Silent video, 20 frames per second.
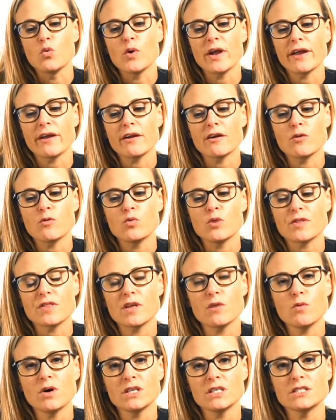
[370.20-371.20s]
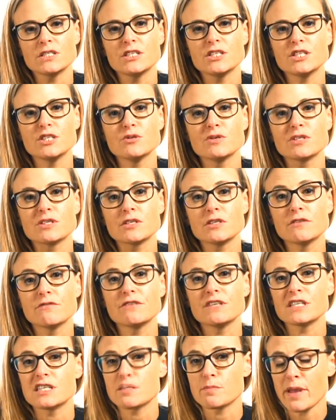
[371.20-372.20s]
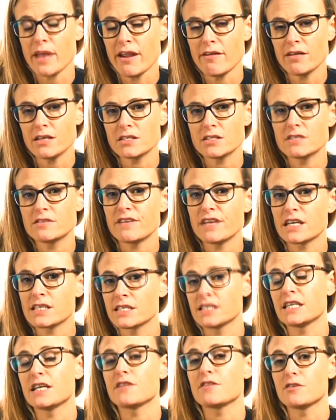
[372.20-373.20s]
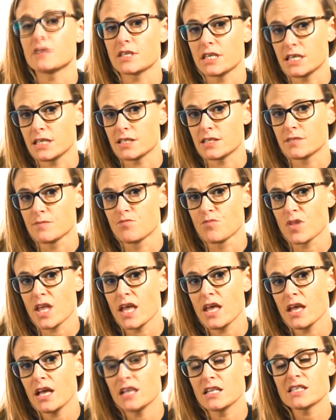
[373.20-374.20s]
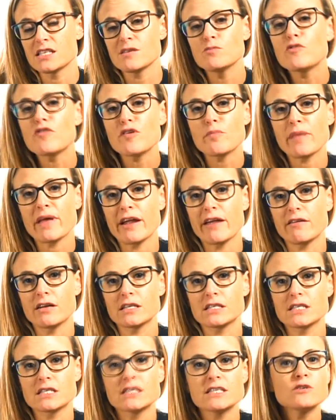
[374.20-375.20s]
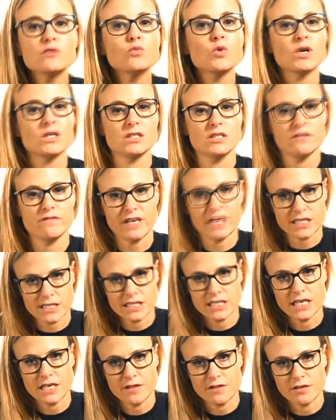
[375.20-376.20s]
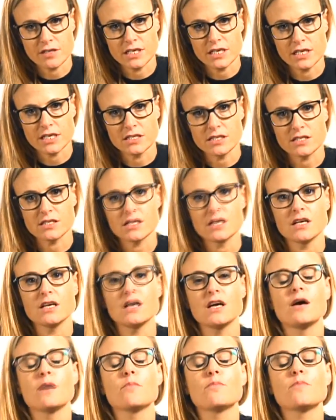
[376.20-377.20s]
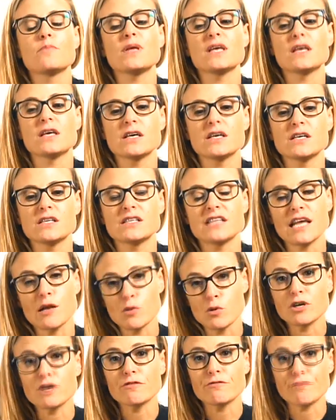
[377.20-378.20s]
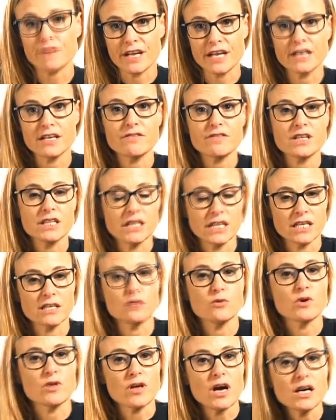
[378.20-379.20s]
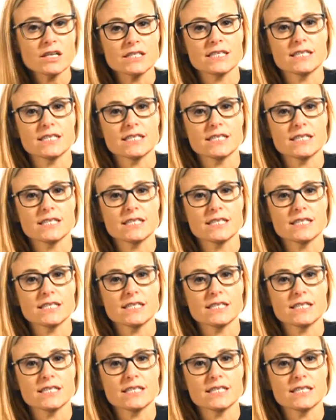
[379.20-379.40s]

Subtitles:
where what they wanted to do is convince parents to vaccinate their kids. And some of the parents didn't want to vaccinate their kids because they were afraid of the link with